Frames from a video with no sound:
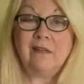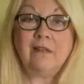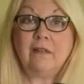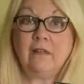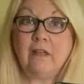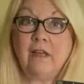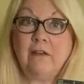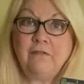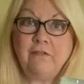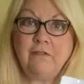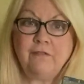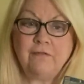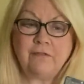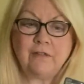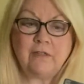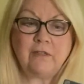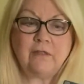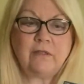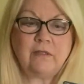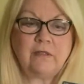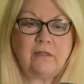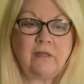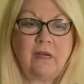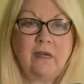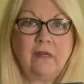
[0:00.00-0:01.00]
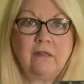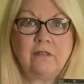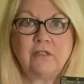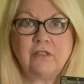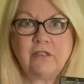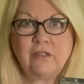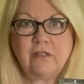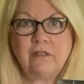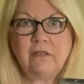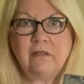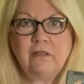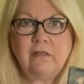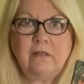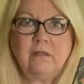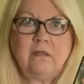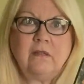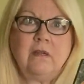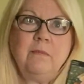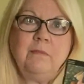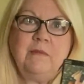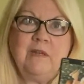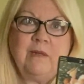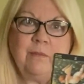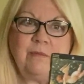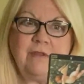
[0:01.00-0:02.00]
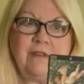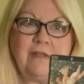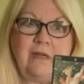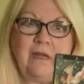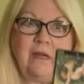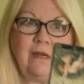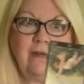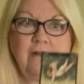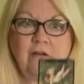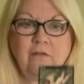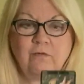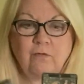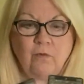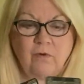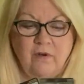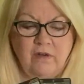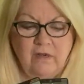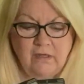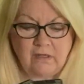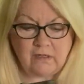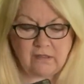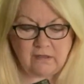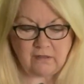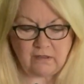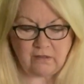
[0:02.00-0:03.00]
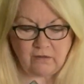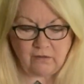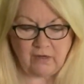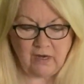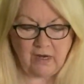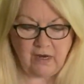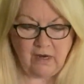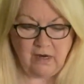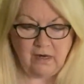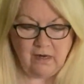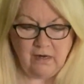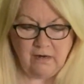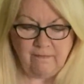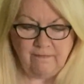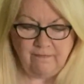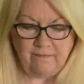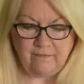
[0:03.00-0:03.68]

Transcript: love affair, Sag. This is coming up the Eight of Wands, okay?